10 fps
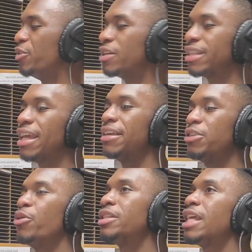You want to stay,
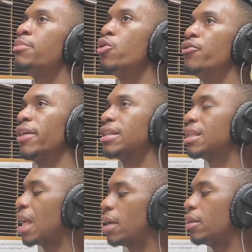you want to stay moving because a
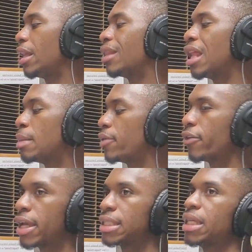lot of like a lot of my
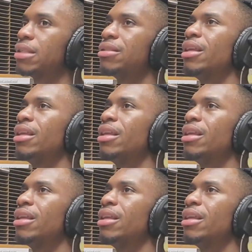friends they